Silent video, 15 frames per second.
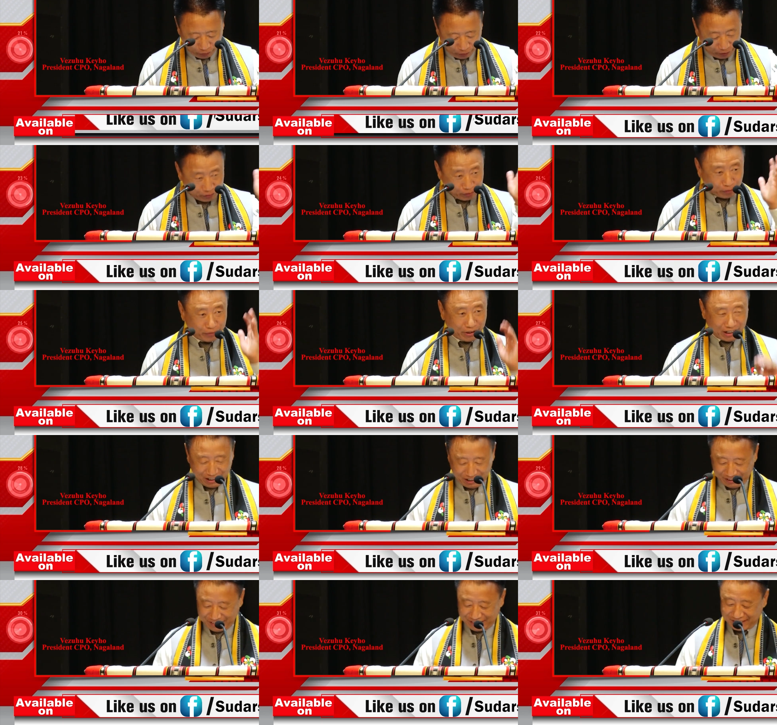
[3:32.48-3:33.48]
the way from
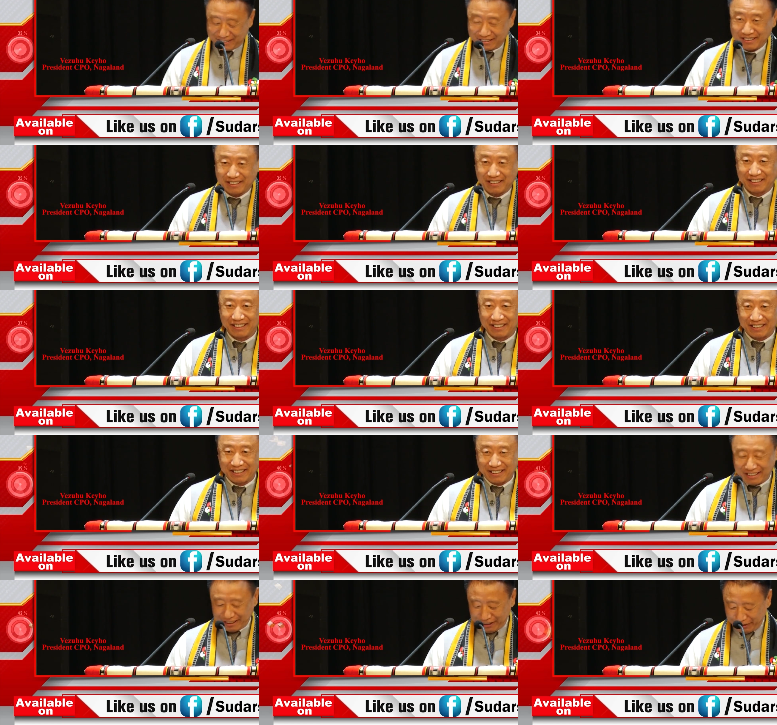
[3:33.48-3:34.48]
Nagaland.
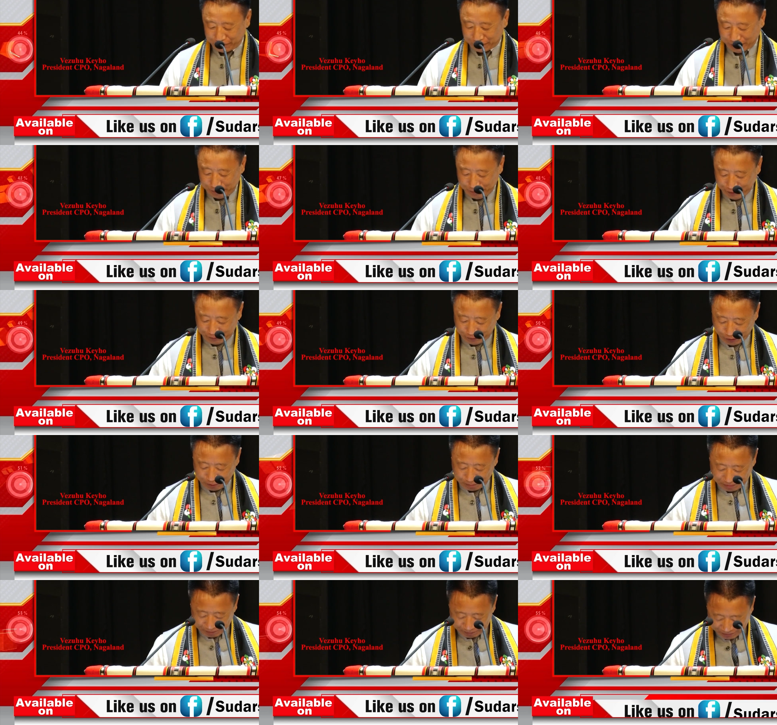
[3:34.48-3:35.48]
They have come here for
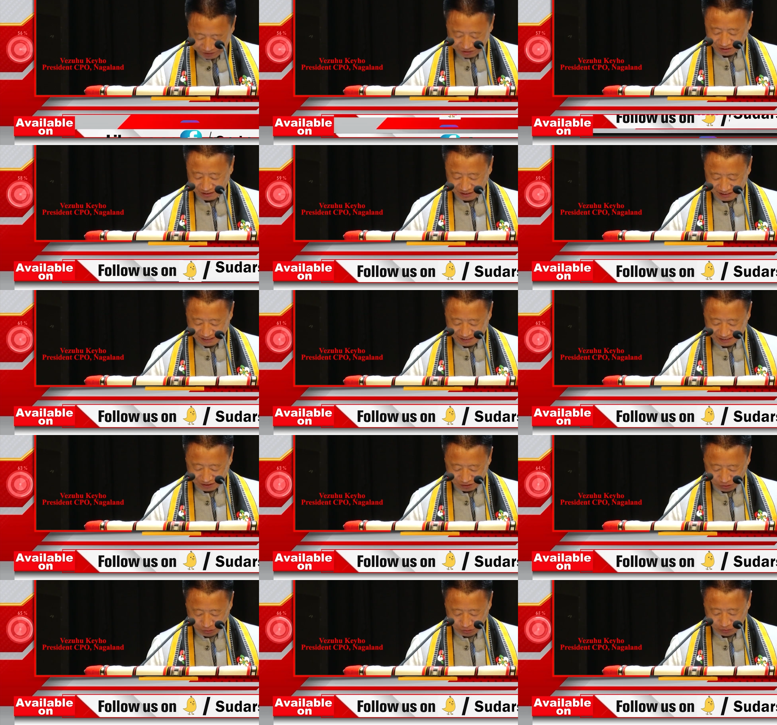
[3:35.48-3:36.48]
a purpose.
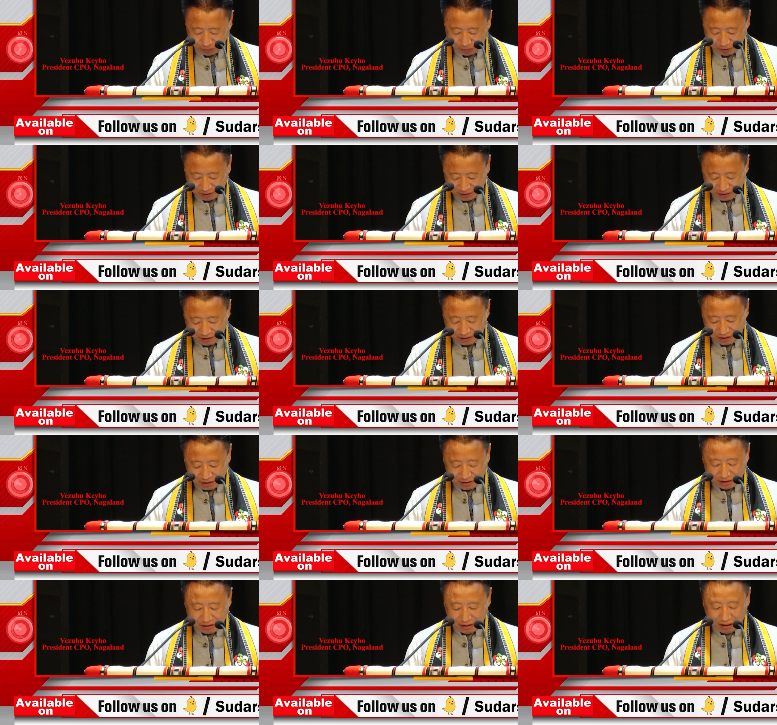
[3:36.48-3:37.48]
So
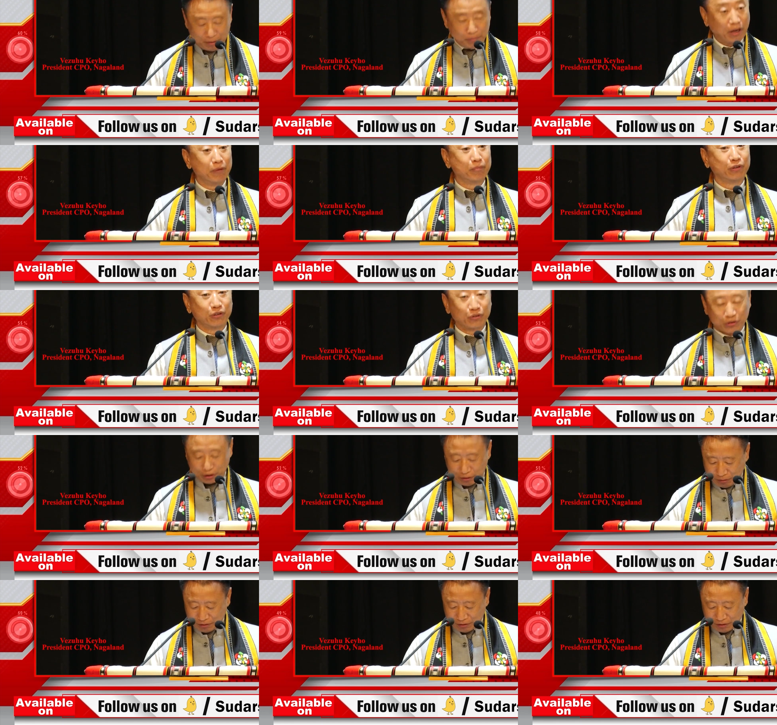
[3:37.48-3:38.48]
I'm happy to
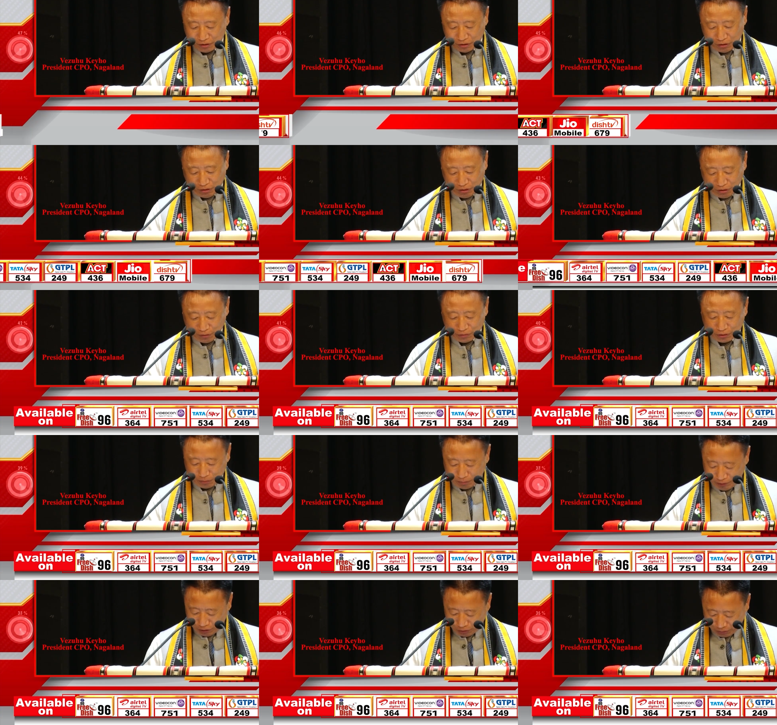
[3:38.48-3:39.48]
see all of you
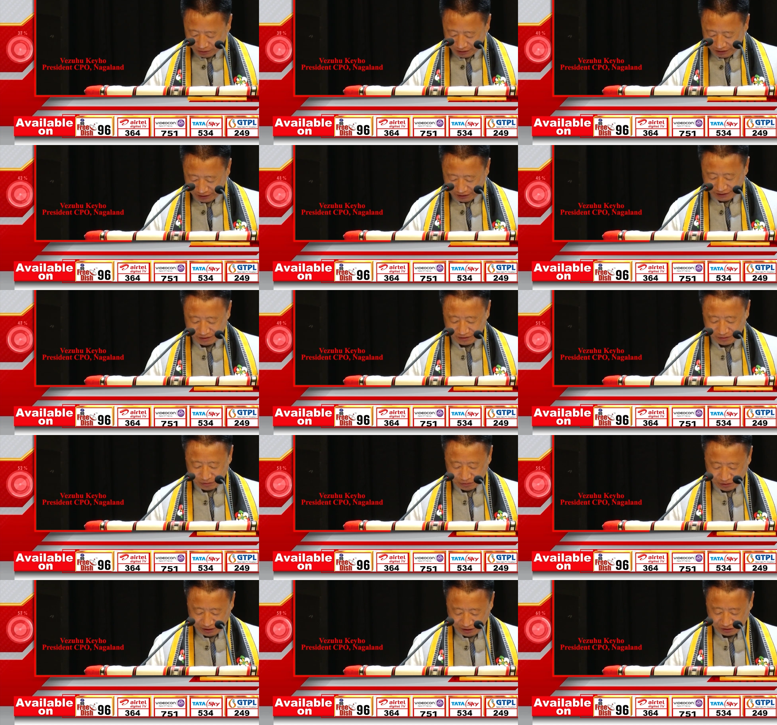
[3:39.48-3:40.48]
being together
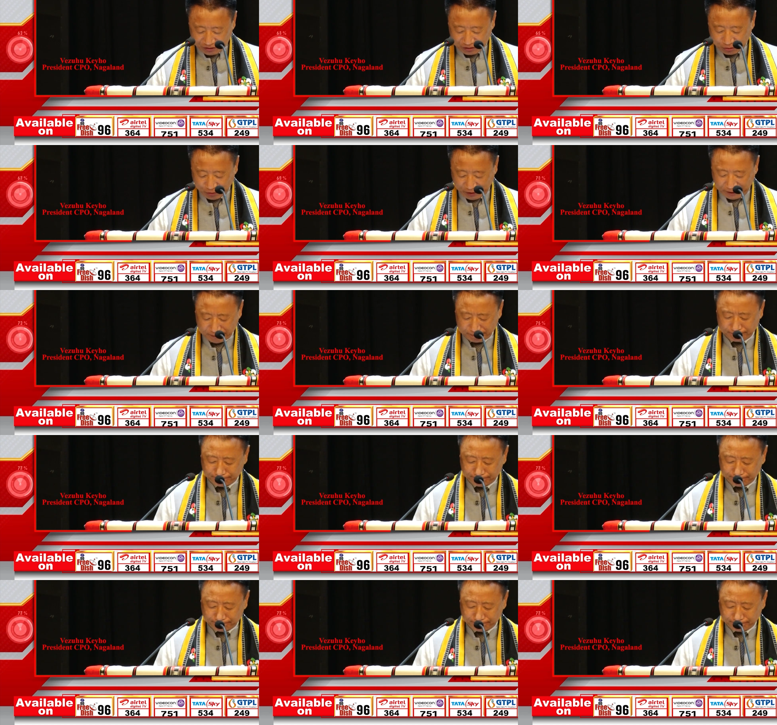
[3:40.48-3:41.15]
with us today.